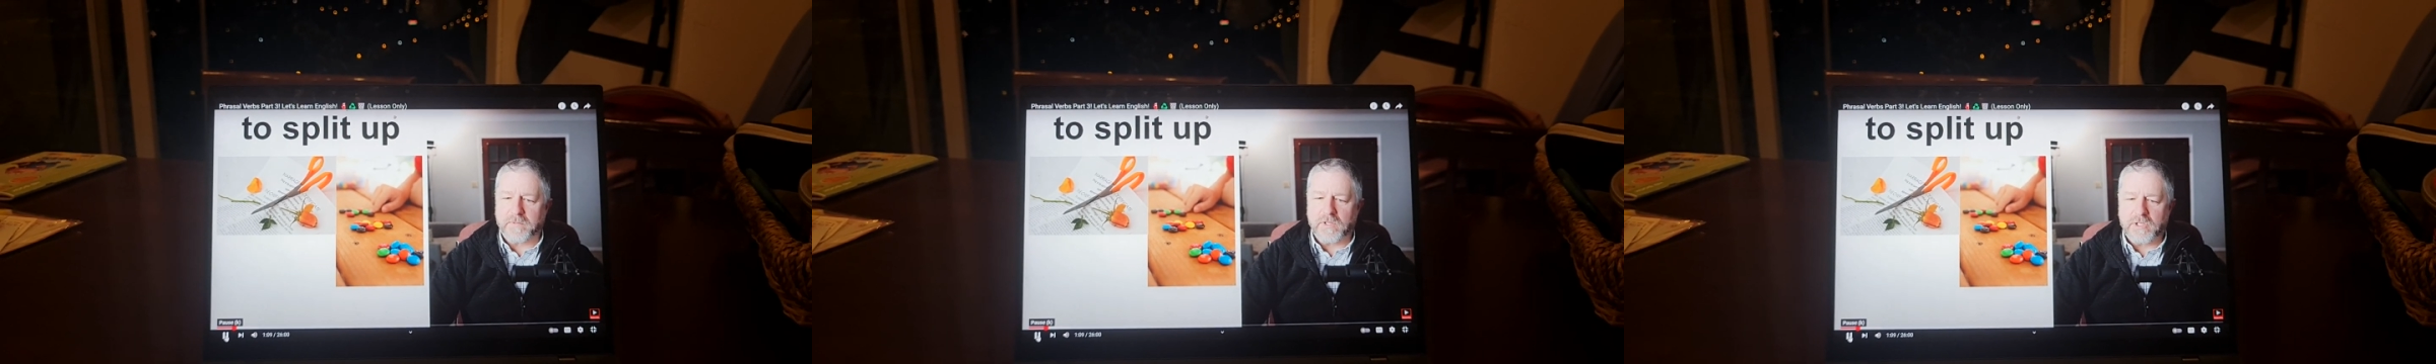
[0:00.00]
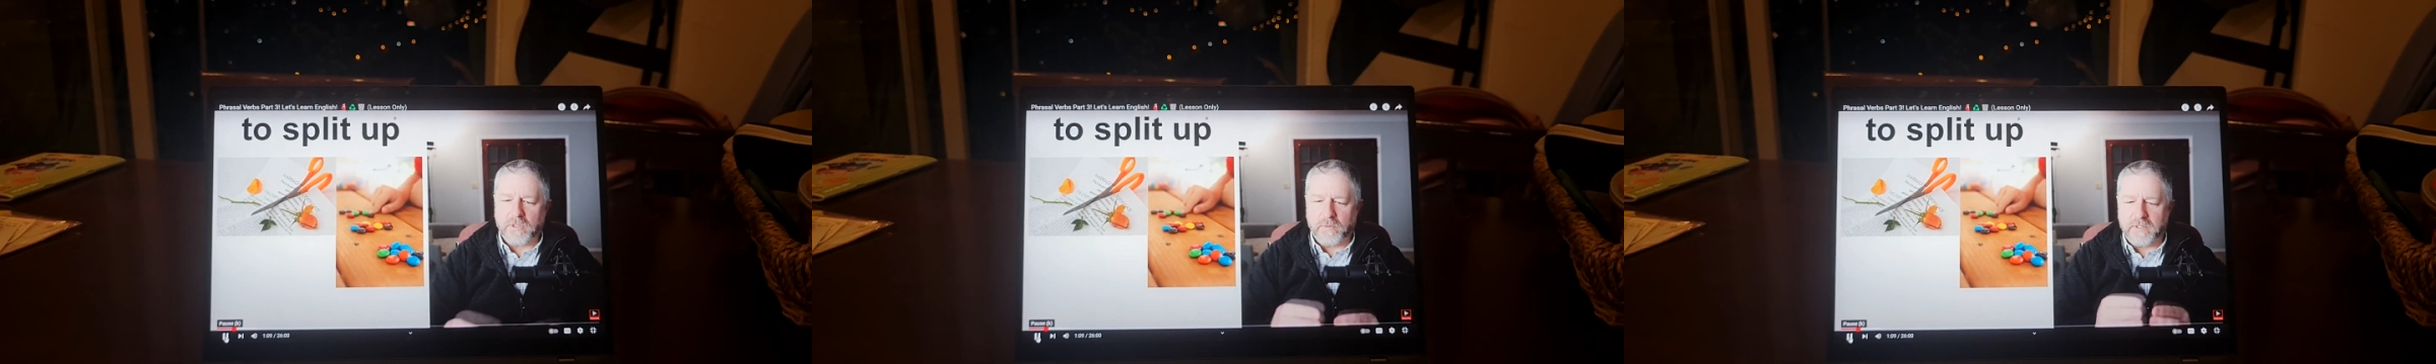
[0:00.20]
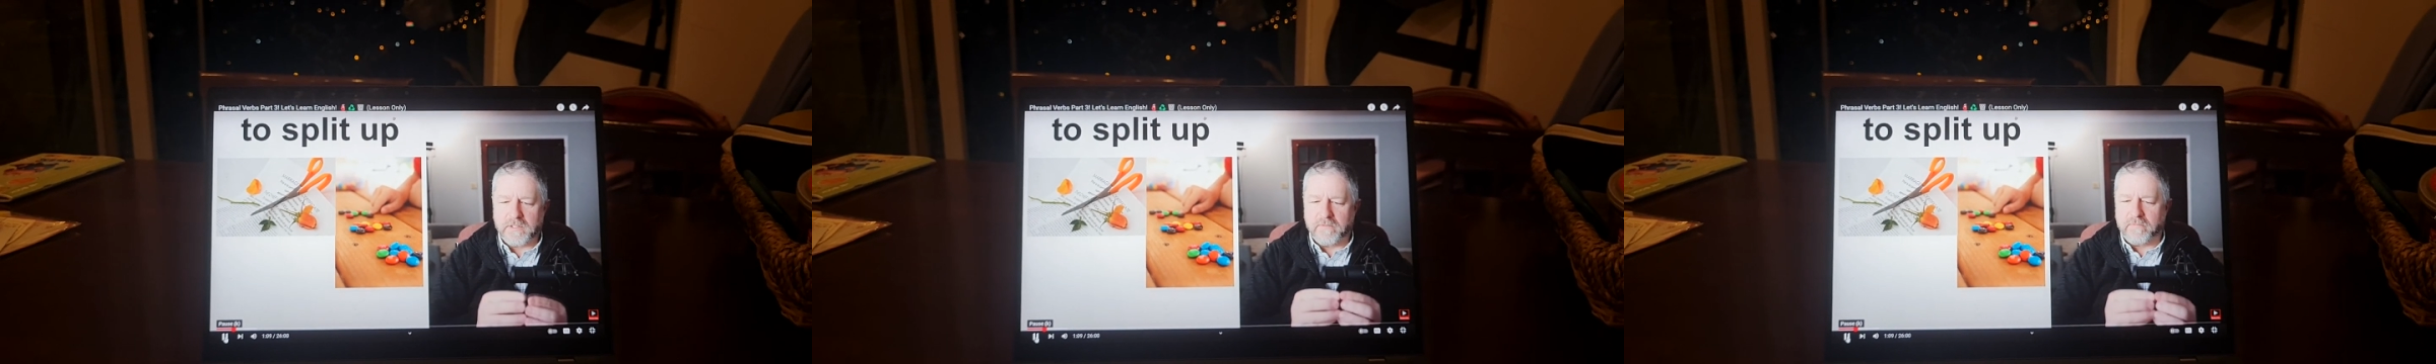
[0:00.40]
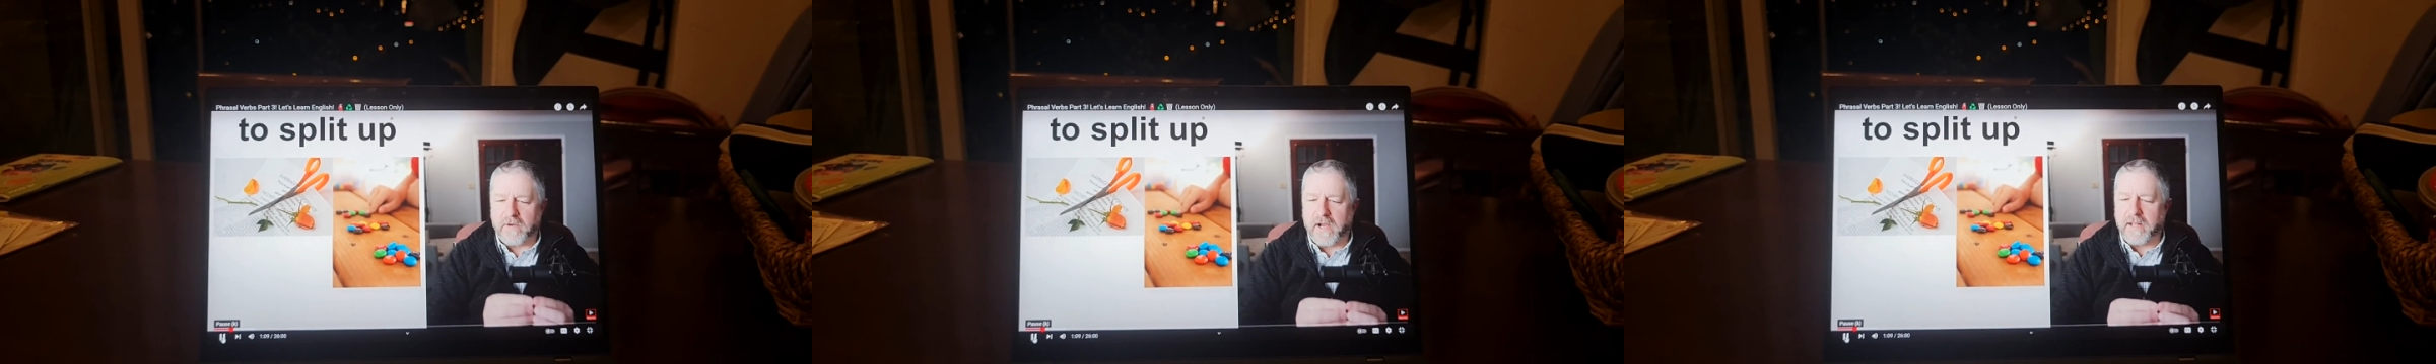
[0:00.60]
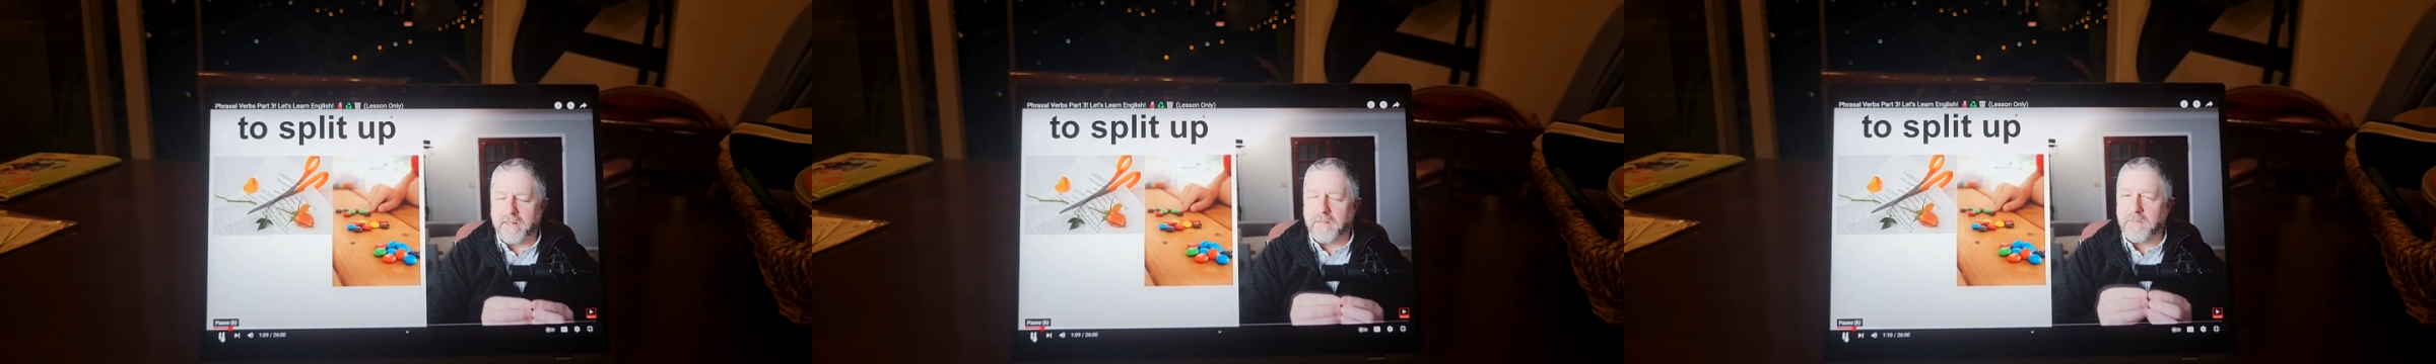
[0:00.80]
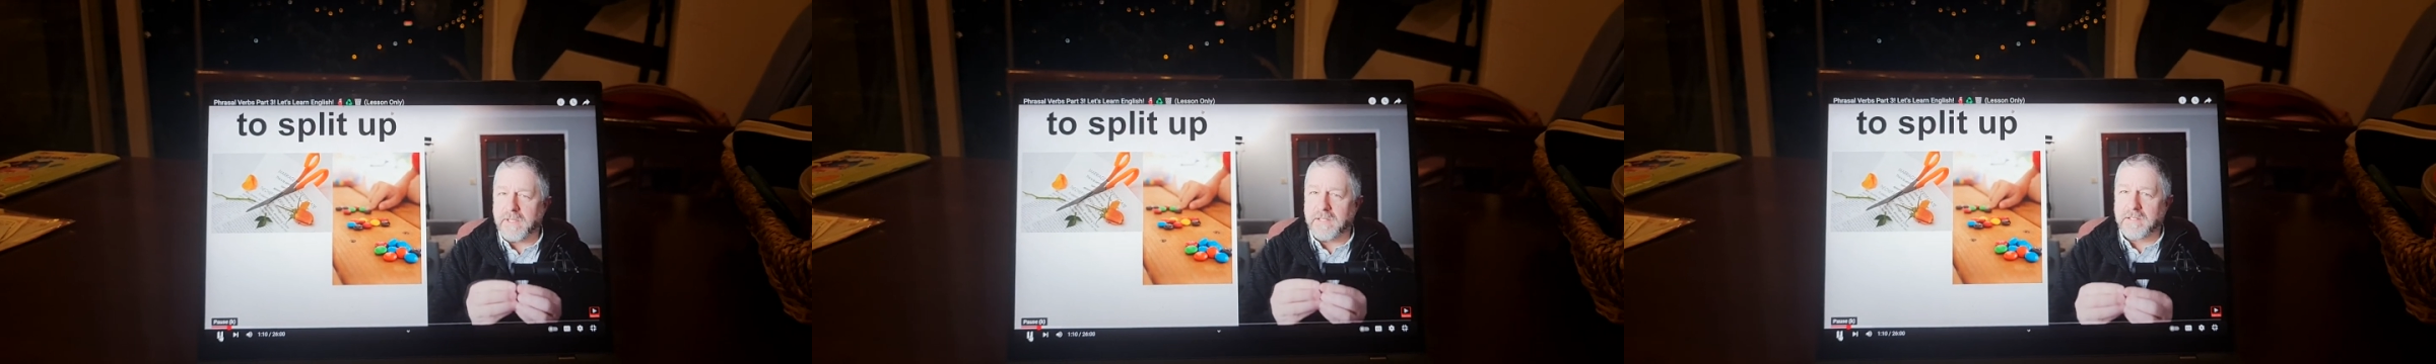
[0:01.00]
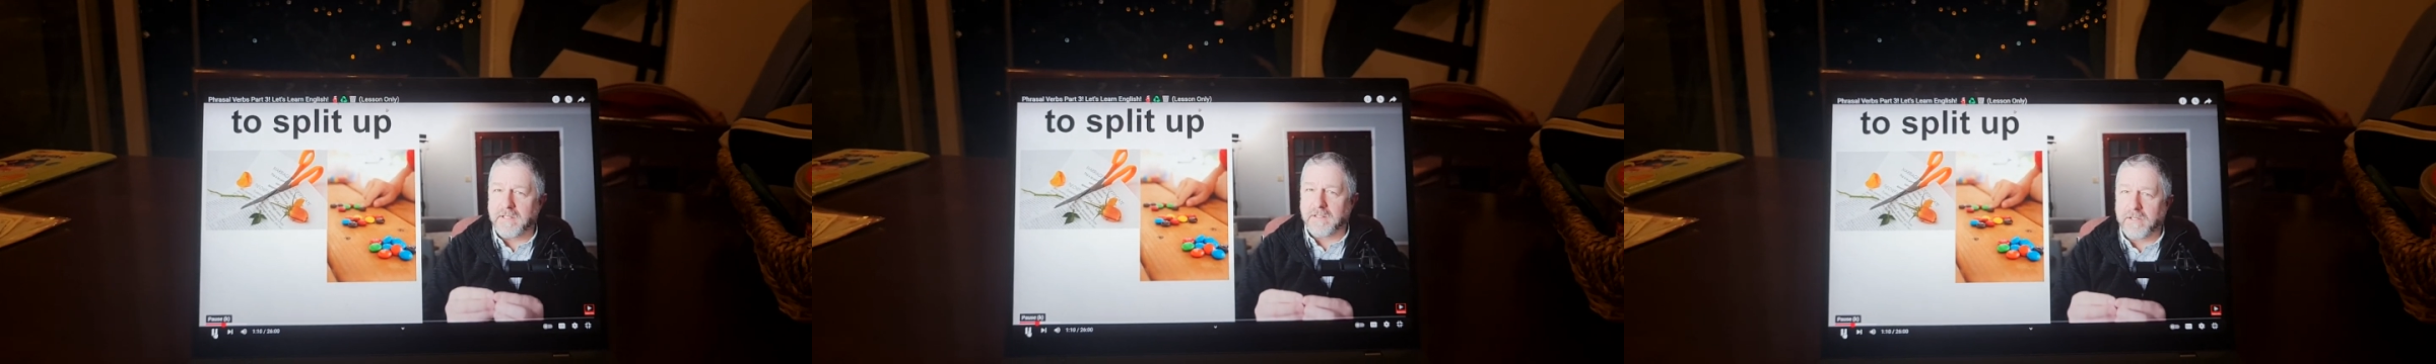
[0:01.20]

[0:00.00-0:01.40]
split up the candy,